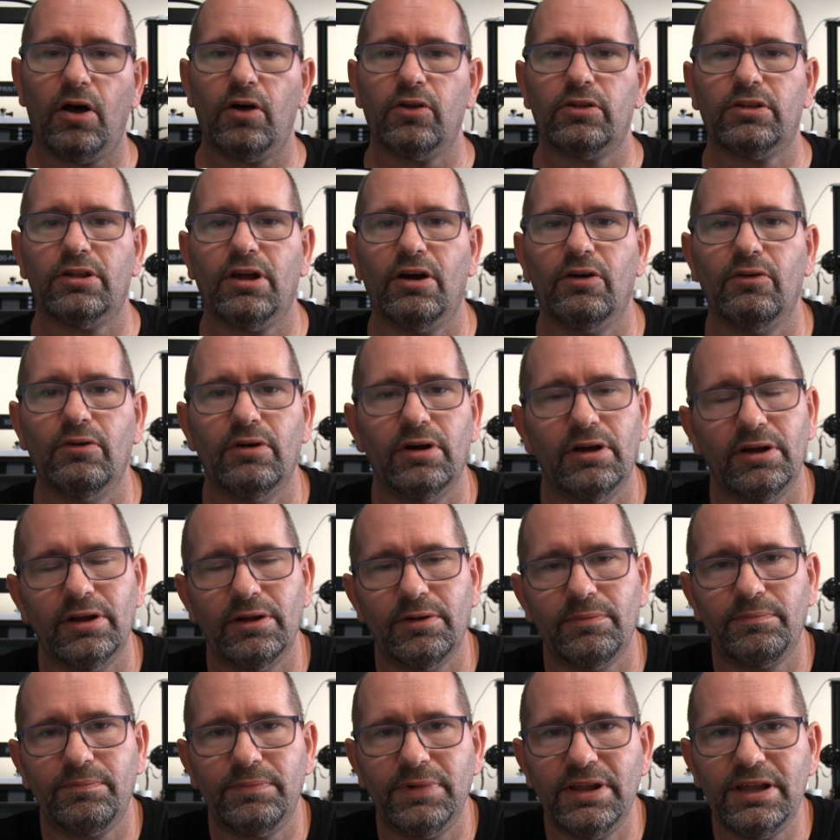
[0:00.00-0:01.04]
Also
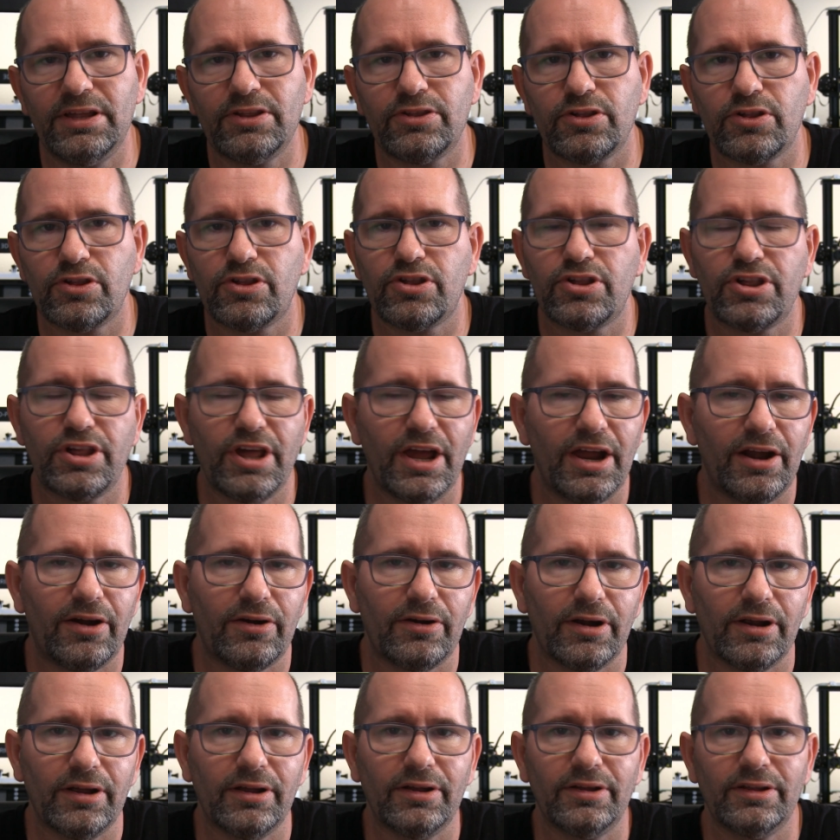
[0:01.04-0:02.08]
uh, please
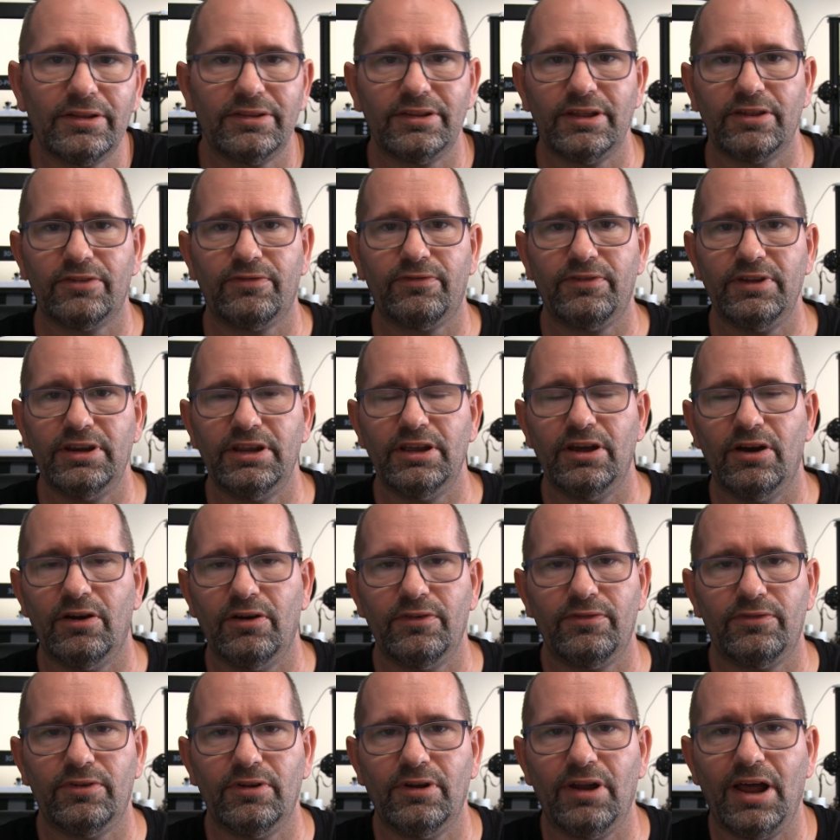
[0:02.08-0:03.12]
share uh, this video
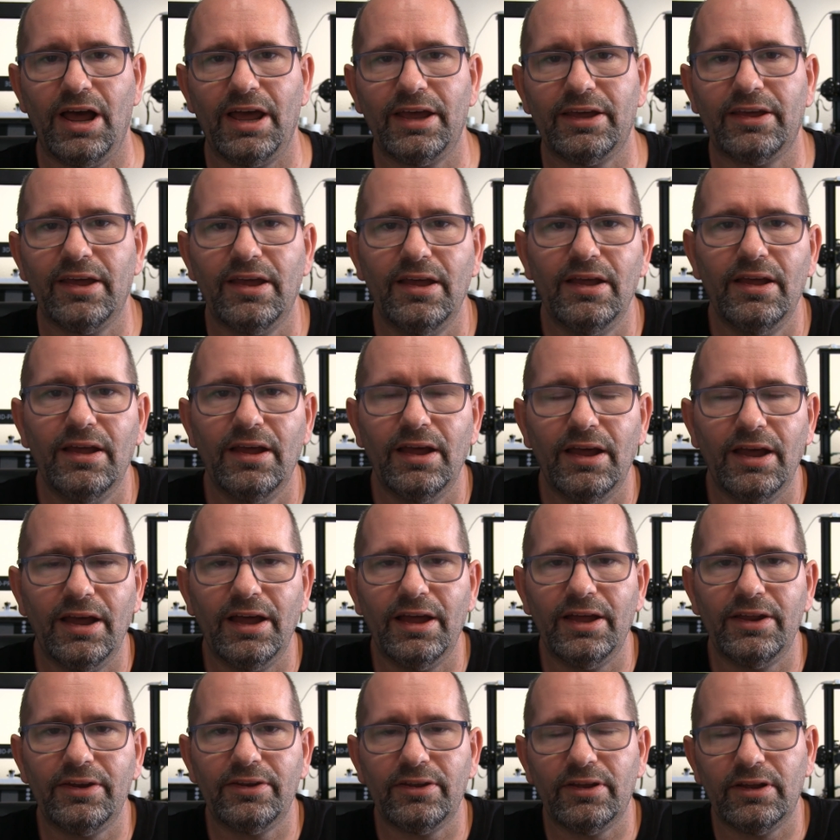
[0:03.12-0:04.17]
if you like
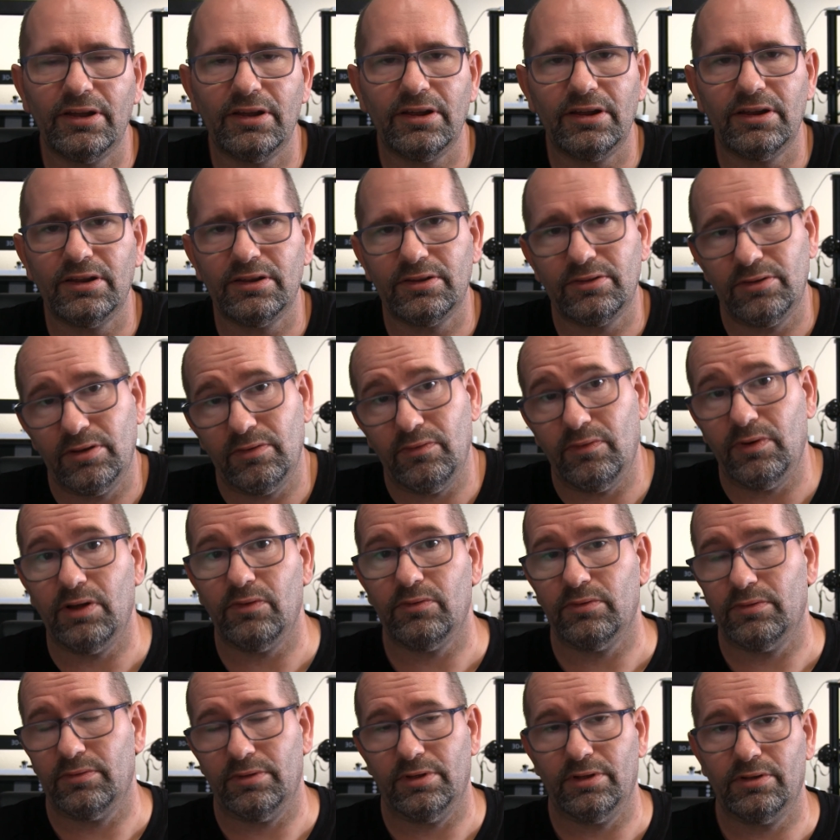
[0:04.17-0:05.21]
and uh,
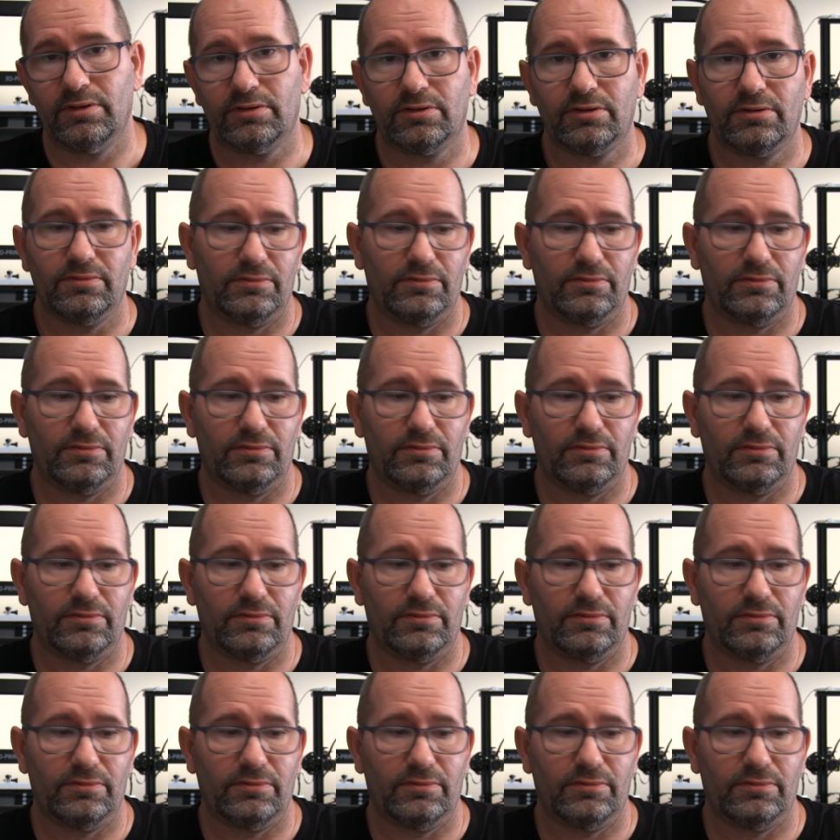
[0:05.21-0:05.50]
well uh,